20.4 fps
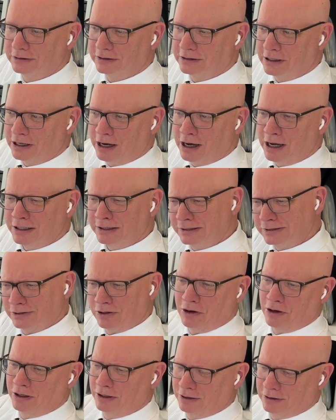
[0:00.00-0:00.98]
I
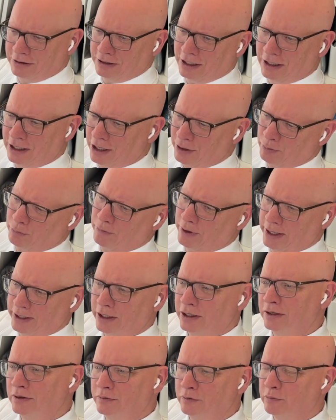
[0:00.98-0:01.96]
saw it and I read
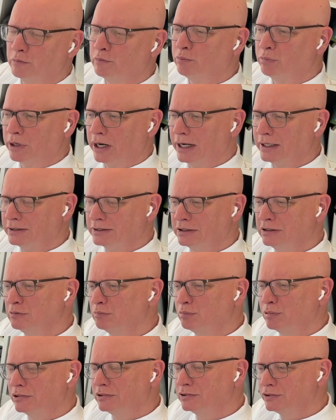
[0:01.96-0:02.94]
it, but I didn't
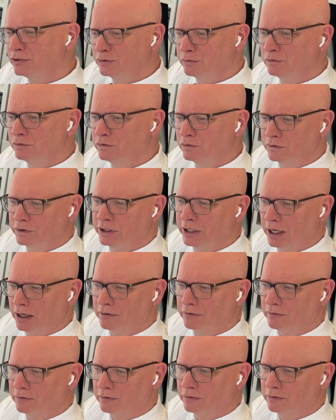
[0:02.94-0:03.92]
put two and two
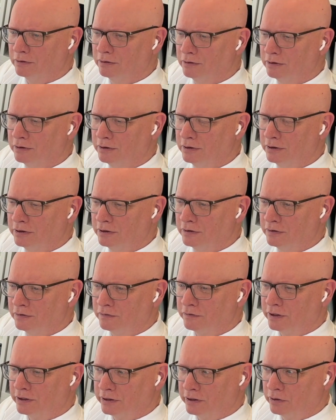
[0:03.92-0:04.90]
together
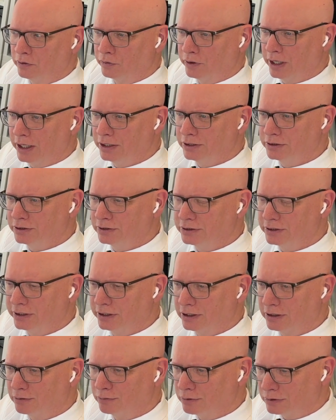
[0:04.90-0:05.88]
that the location
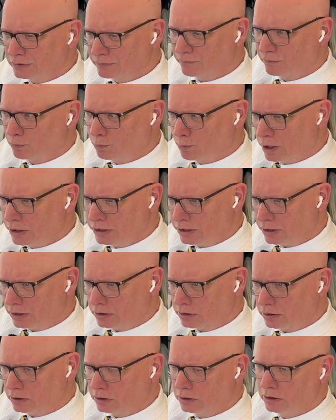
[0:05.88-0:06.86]
ticket was for 1
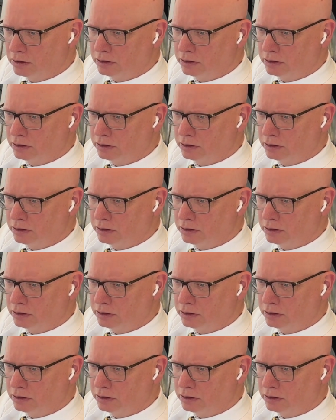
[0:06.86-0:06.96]
year